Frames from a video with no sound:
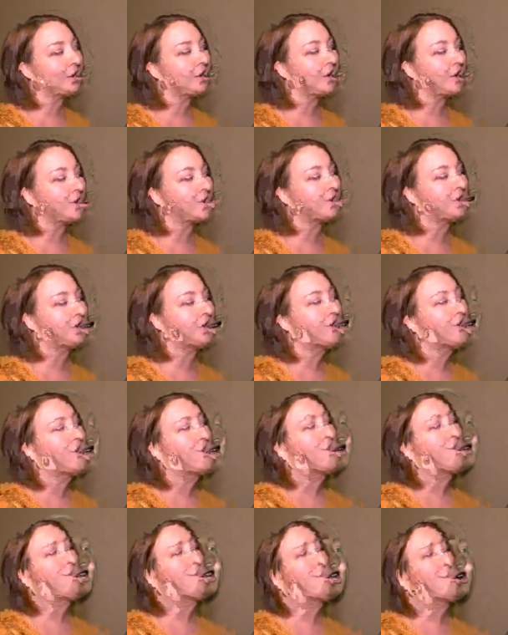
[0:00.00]
Um, but
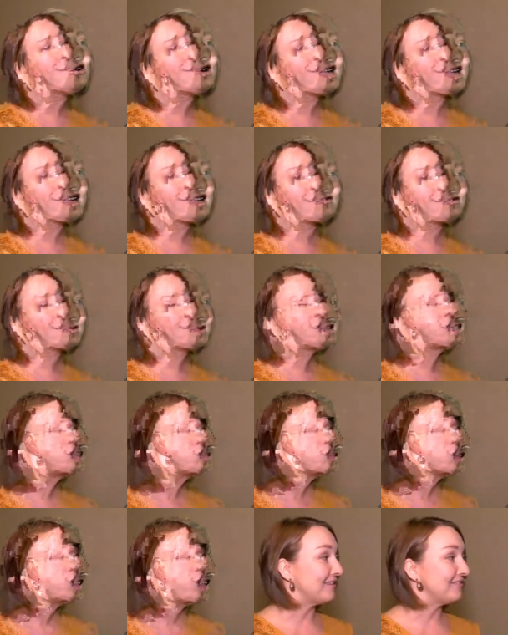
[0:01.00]
you know, everybody seemed to
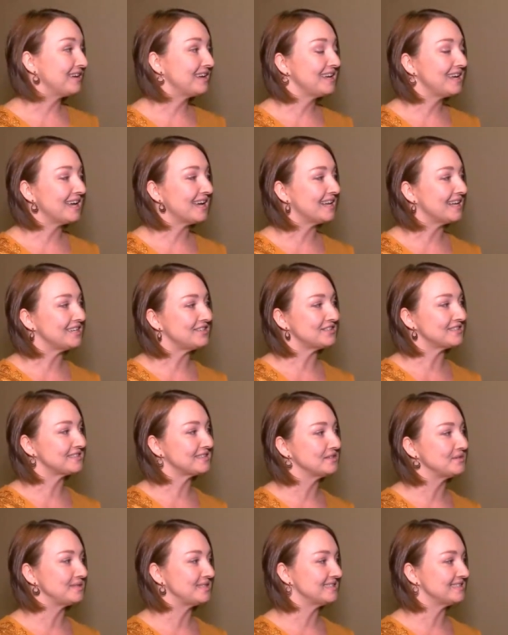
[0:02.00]
love it, and it just
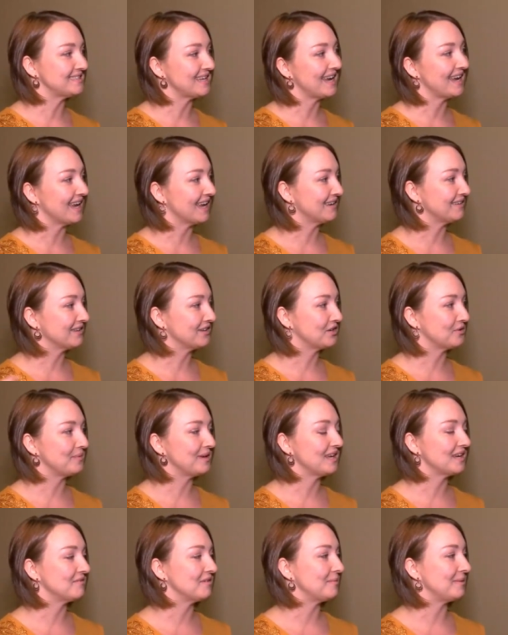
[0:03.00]
loosens that hand a little bit.
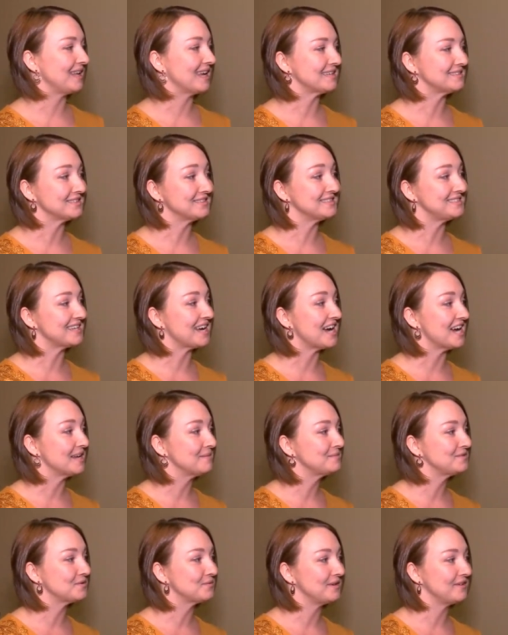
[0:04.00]
Everybody has a good time,
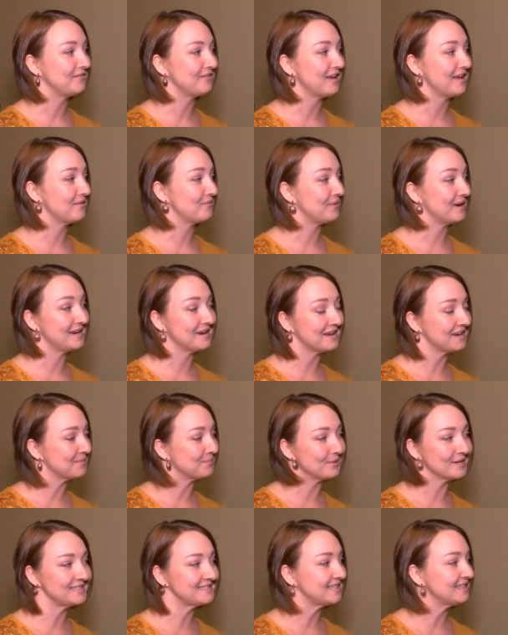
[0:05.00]
so we mm-hmm. thought, why not
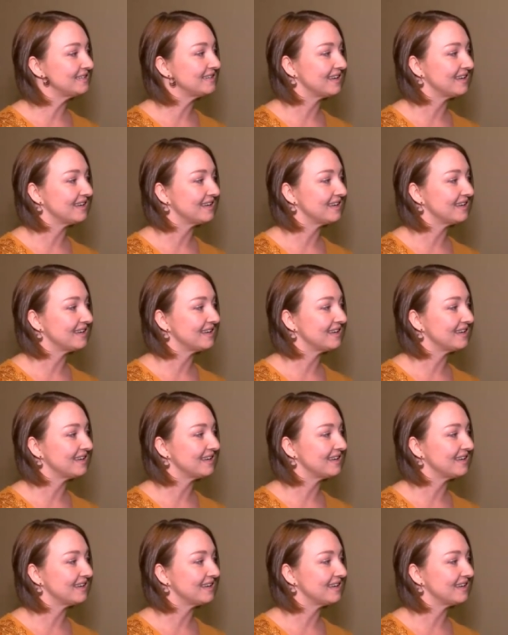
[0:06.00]
embrace it?